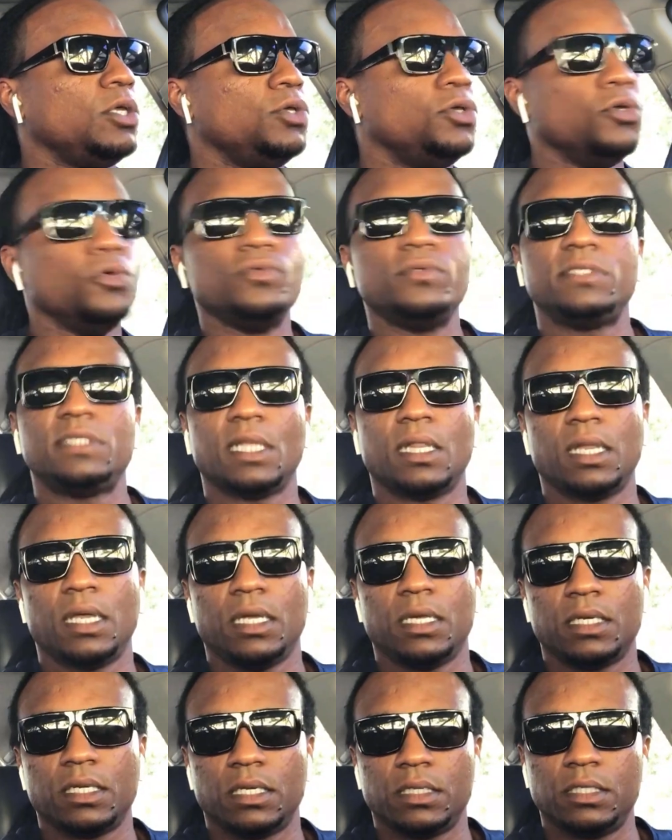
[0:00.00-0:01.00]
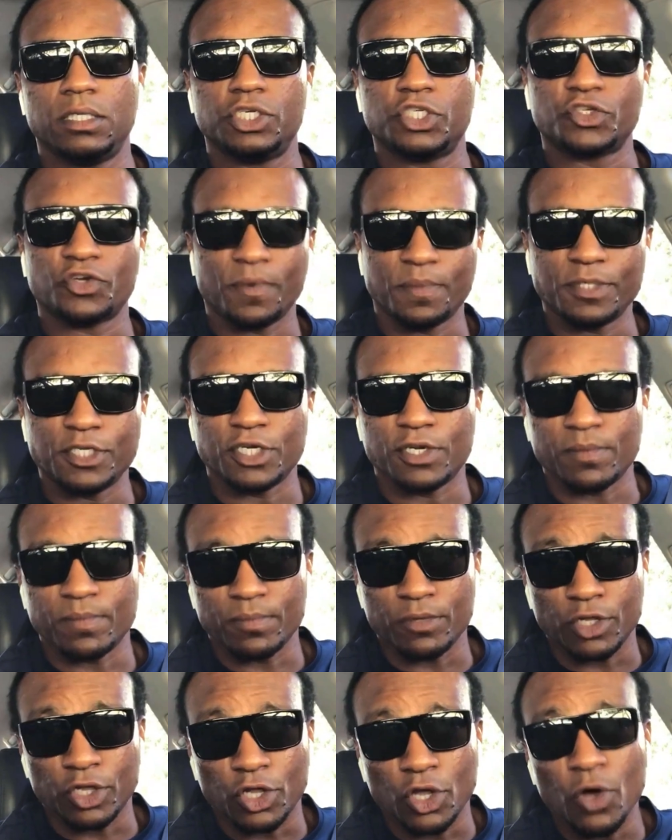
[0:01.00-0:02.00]
use the link in the description
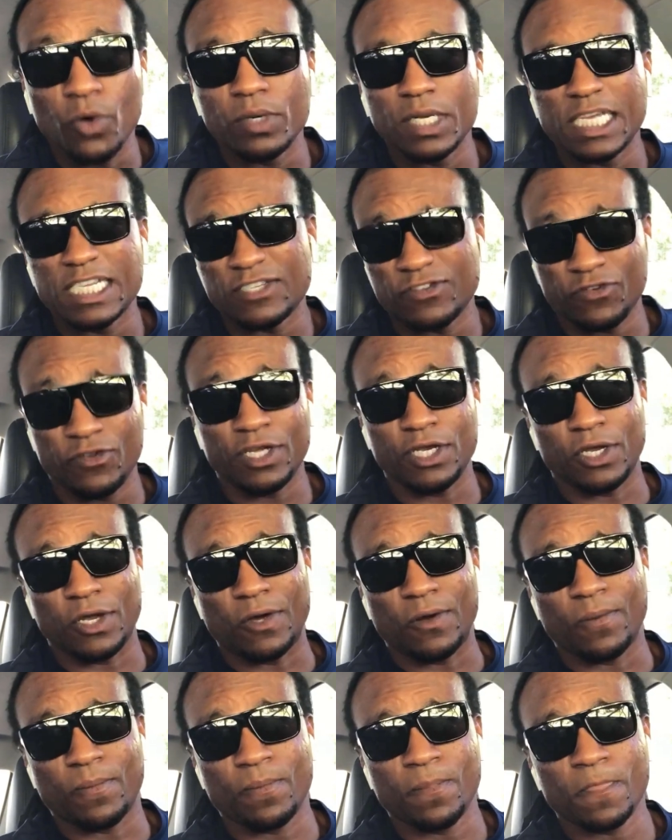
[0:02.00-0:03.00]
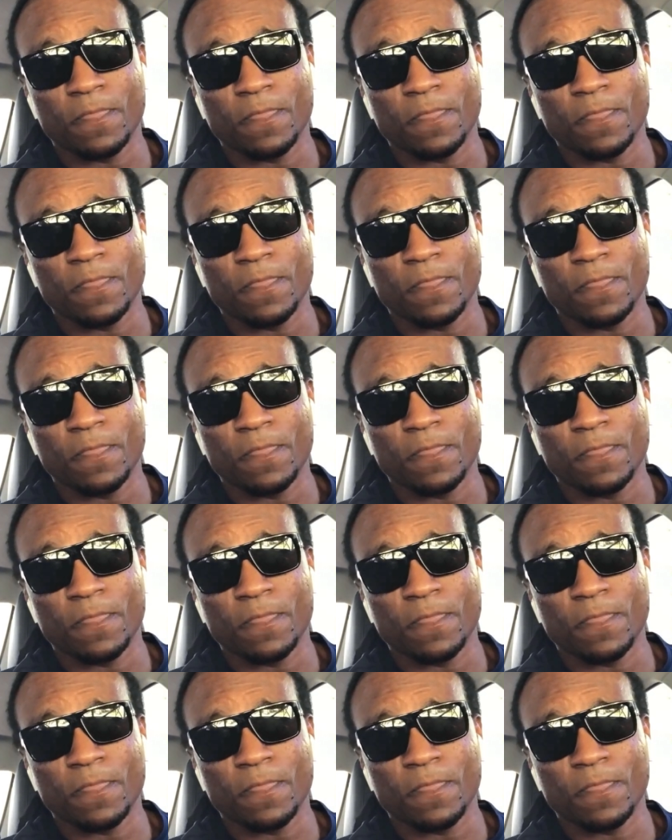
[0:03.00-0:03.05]
below this video